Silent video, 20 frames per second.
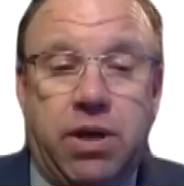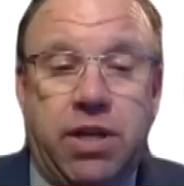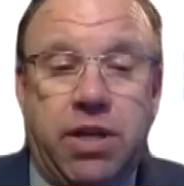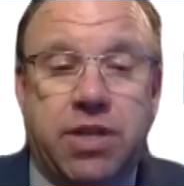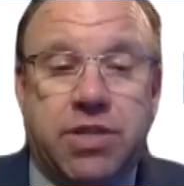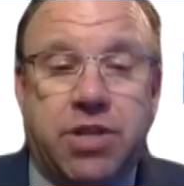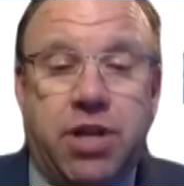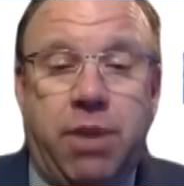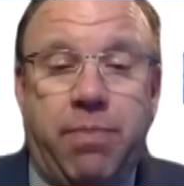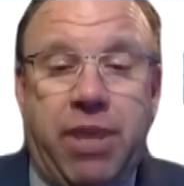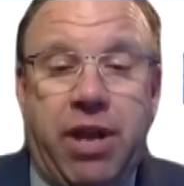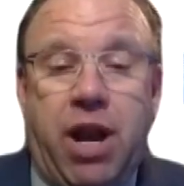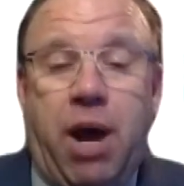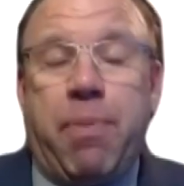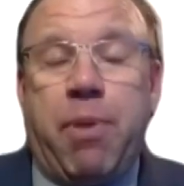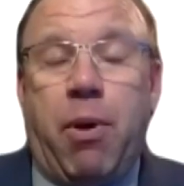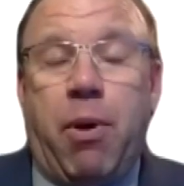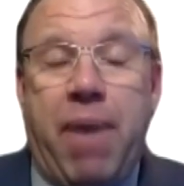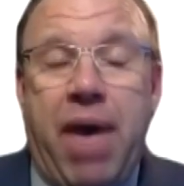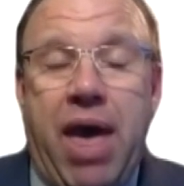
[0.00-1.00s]
it's going to be an
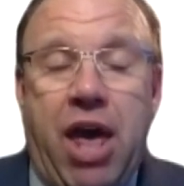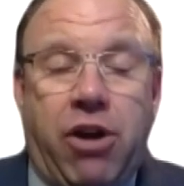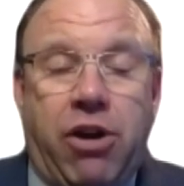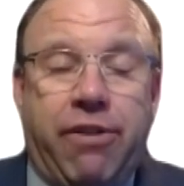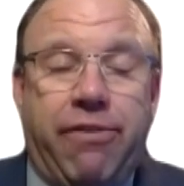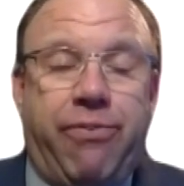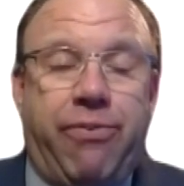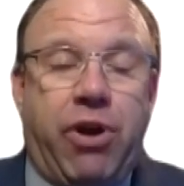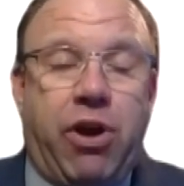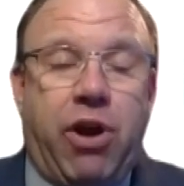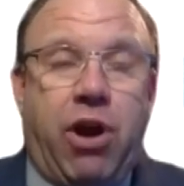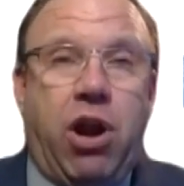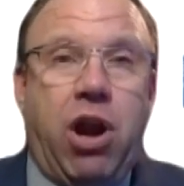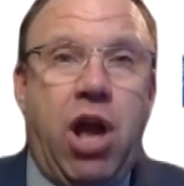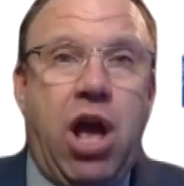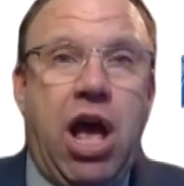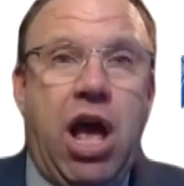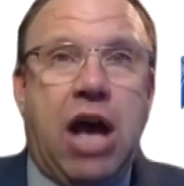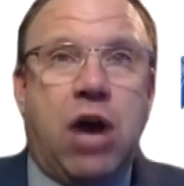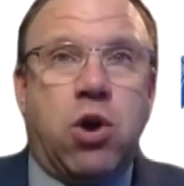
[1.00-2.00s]
uphill battle to figure out
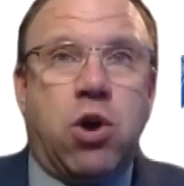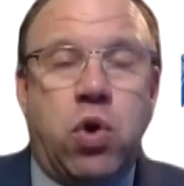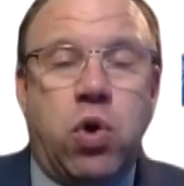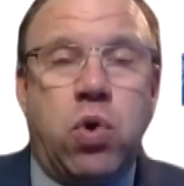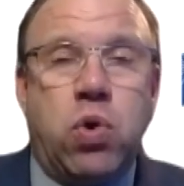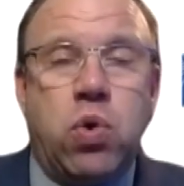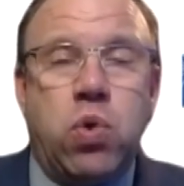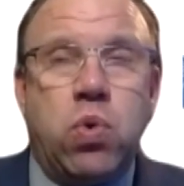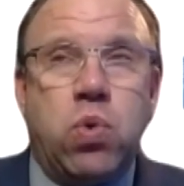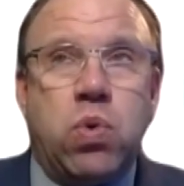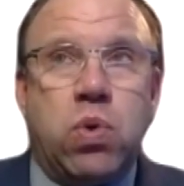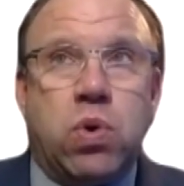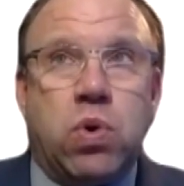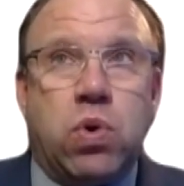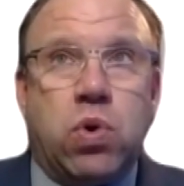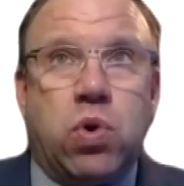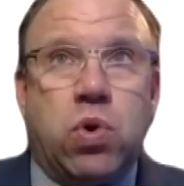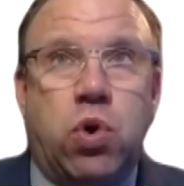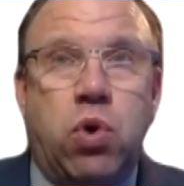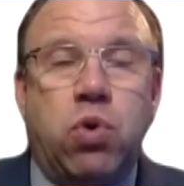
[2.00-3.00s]
who
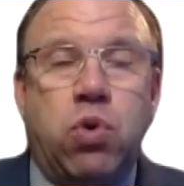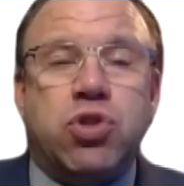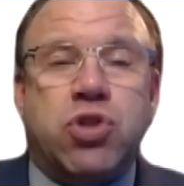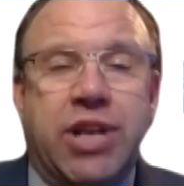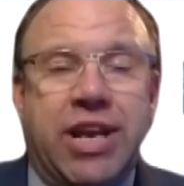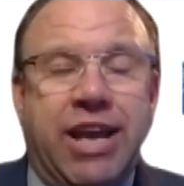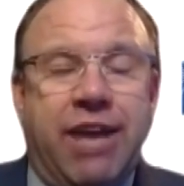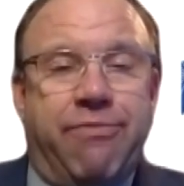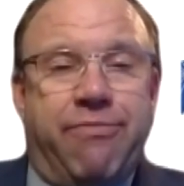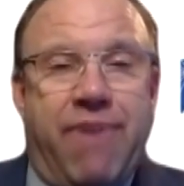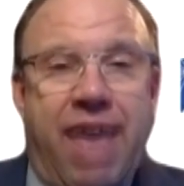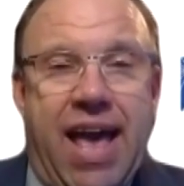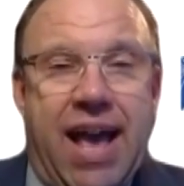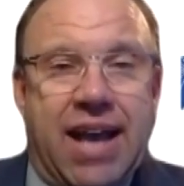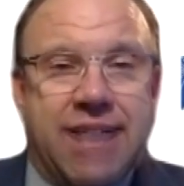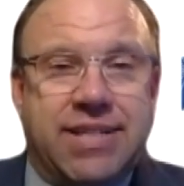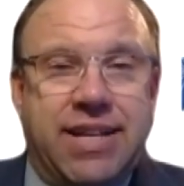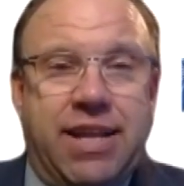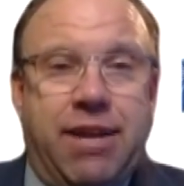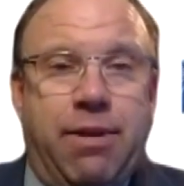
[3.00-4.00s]
who's going to get
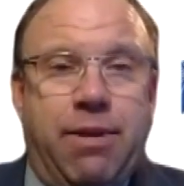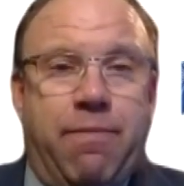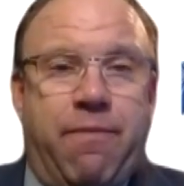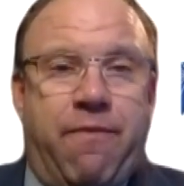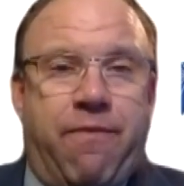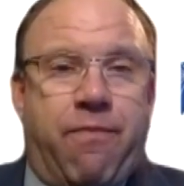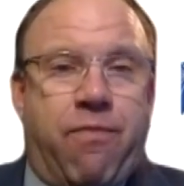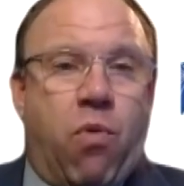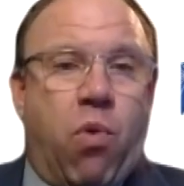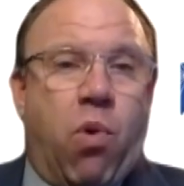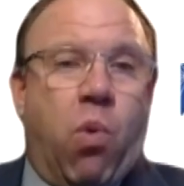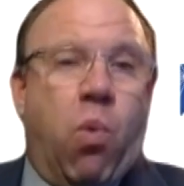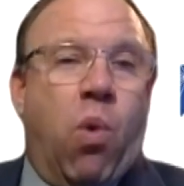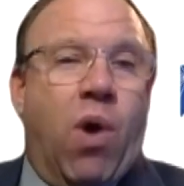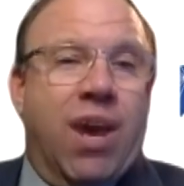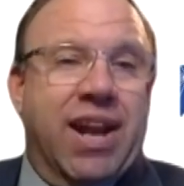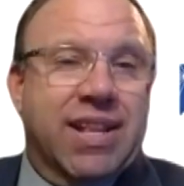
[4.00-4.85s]
vaccinated for what